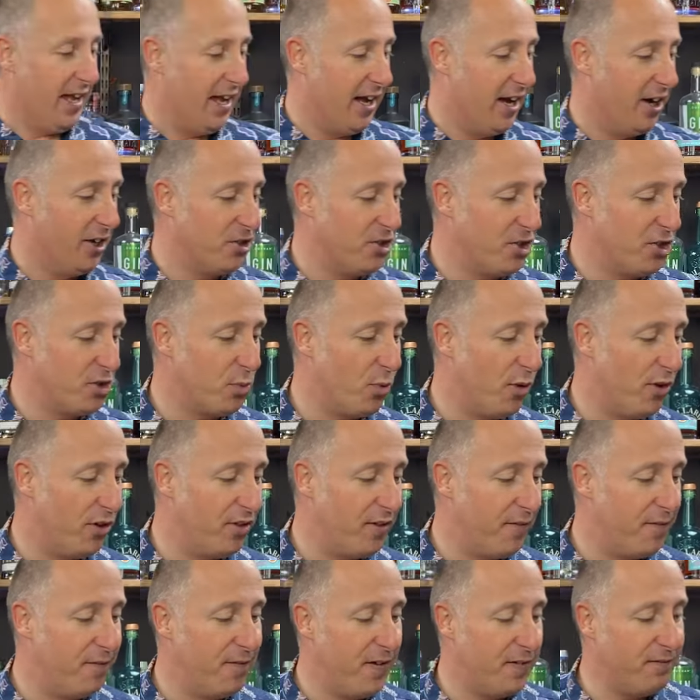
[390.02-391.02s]
I just
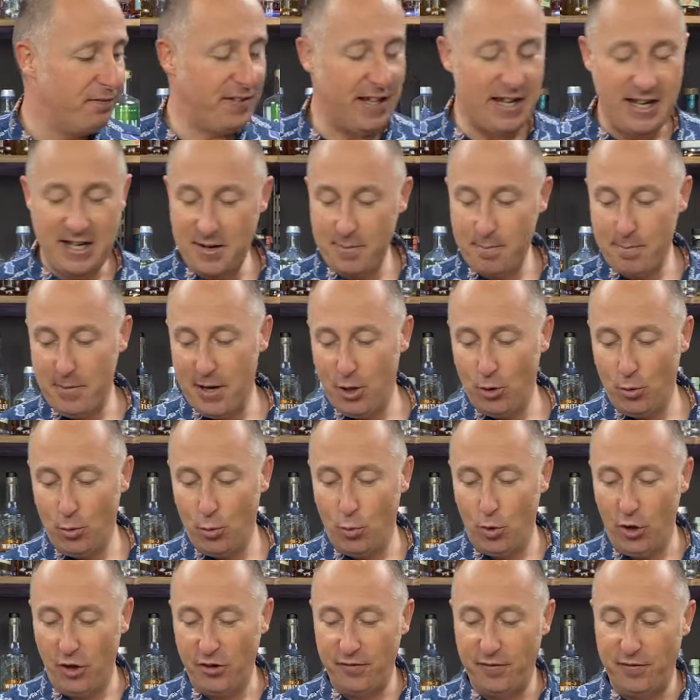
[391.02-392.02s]
want 15 mil,
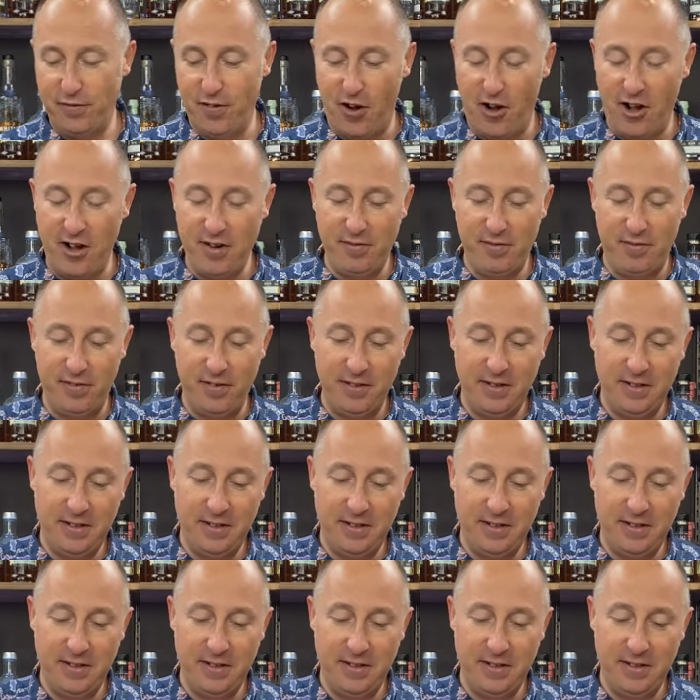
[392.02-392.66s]
1 5